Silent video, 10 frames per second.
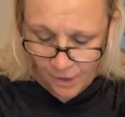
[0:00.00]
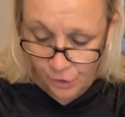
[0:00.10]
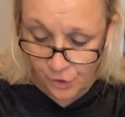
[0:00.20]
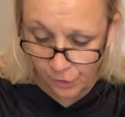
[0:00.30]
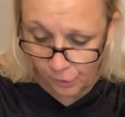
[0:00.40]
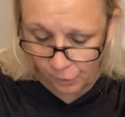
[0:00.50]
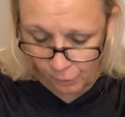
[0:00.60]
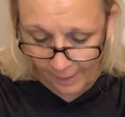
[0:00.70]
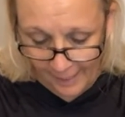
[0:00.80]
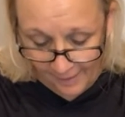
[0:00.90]

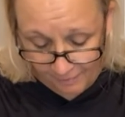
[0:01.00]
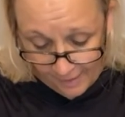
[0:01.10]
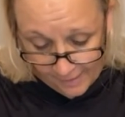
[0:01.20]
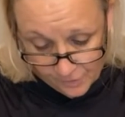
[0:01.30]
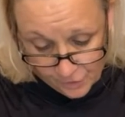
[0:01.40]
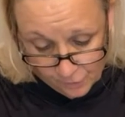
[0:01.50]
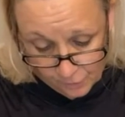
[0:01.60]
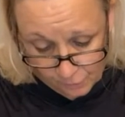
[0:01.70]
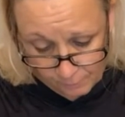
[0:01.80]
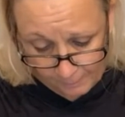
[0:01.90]
to add that
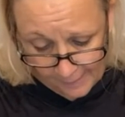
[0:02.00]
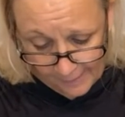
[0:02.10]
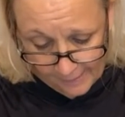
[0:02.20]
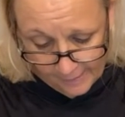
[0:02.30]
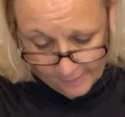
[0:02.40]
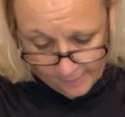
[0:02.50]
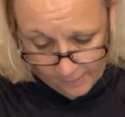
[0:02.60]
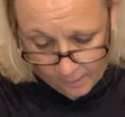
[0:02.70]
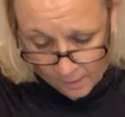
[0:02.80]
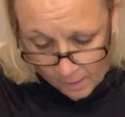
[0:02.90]
to my